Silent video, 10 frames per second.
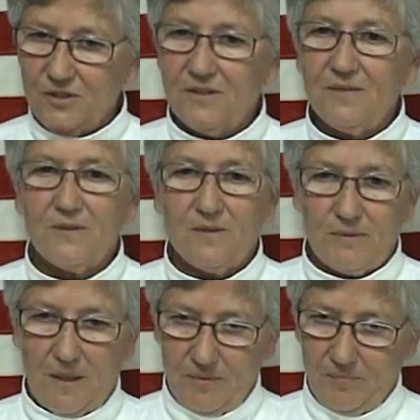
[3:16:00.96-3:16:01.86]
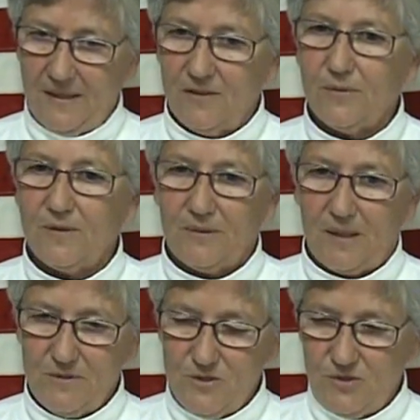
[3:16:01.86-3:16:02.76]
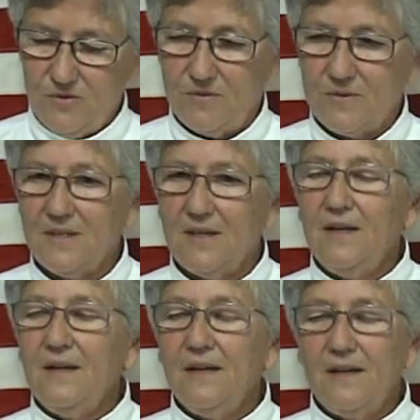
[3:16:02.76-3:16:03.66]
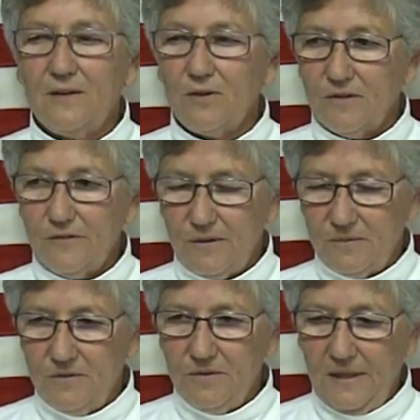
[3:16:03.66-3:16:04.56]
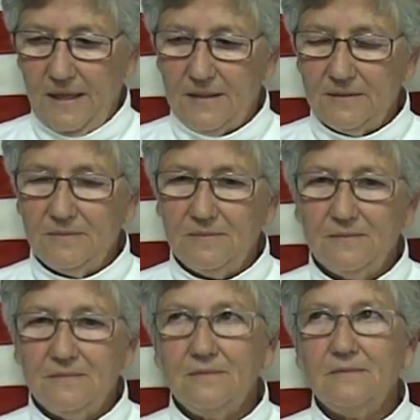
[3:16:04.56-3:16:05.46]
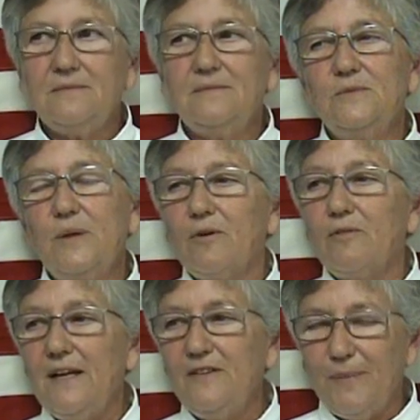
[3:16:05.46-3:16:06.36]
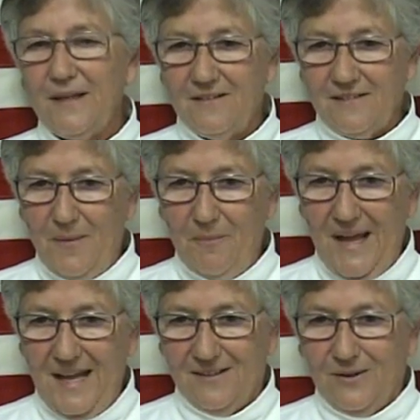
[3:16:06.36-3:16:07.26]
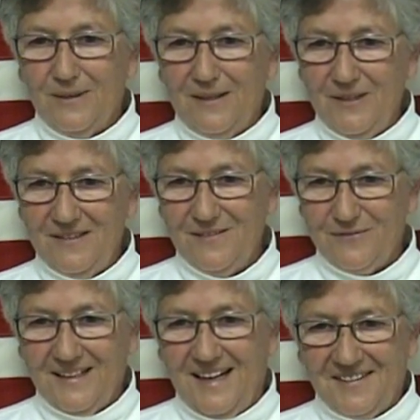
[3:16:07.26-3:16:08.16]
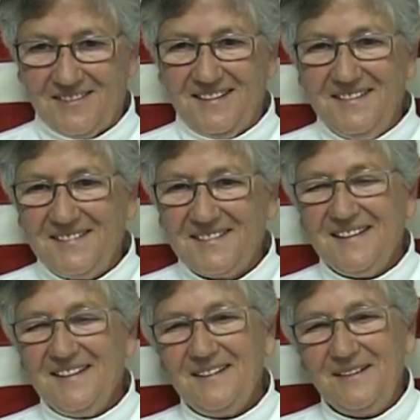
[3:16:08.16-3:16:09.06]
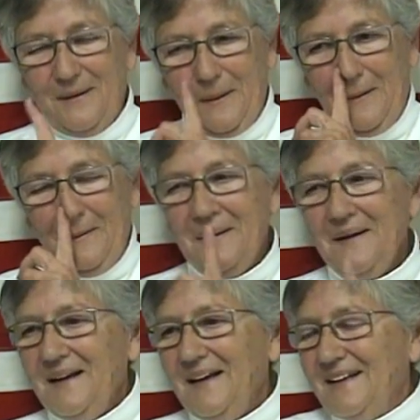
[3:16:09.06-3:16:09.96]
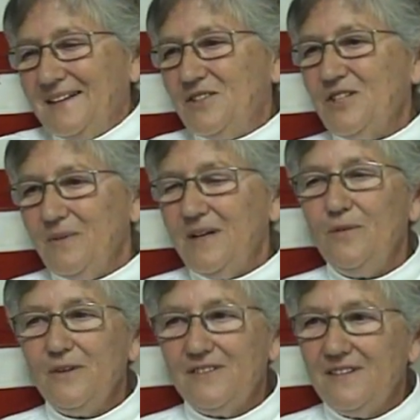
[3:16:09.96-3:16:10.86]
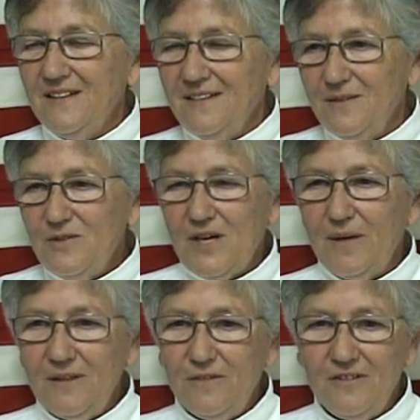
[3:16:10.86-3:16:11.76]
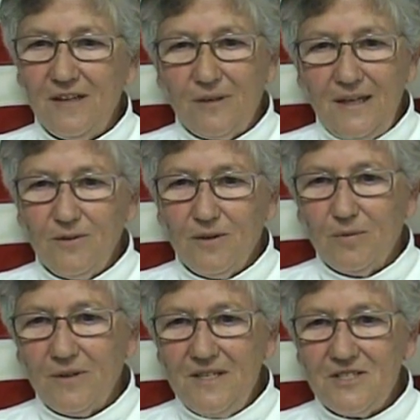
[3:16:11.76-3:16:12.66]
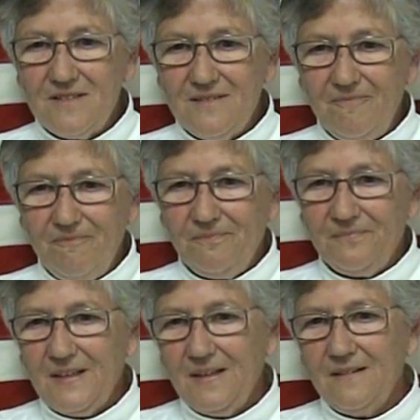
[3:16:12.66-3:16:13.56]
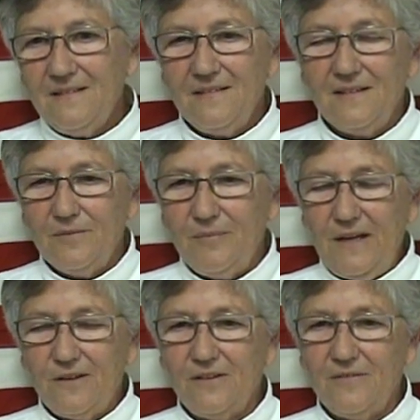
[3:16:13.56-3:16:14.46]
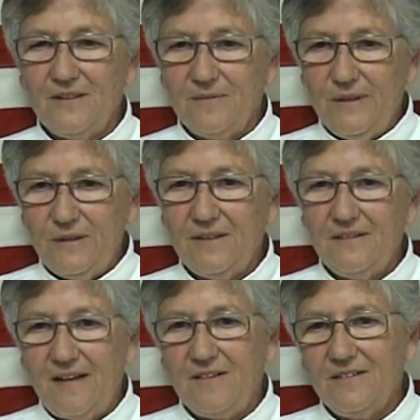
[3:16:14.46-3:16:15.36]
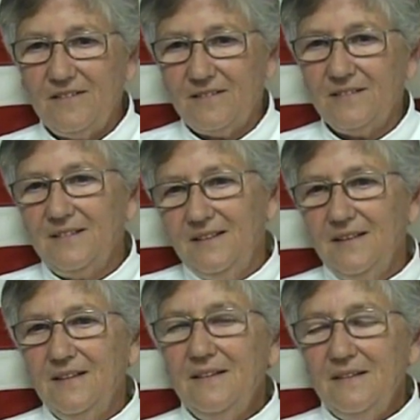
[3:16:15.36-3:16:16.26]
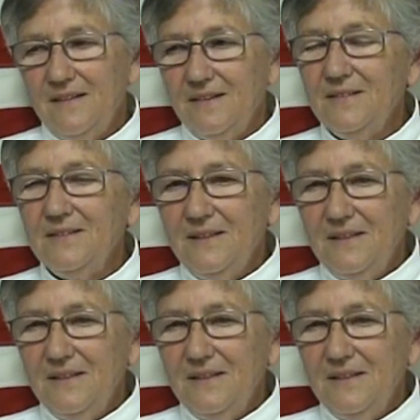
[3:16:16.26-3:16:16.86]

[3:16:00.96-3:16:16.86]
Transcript: shirt with the proper pants with the proper shoes, and girls don't do that. We were raised by the same man, only with different accents, yeah. you know. And she he was the chairman of Sealright Corporation, uh, the makers of the milk containers. No. Oh. Yeah,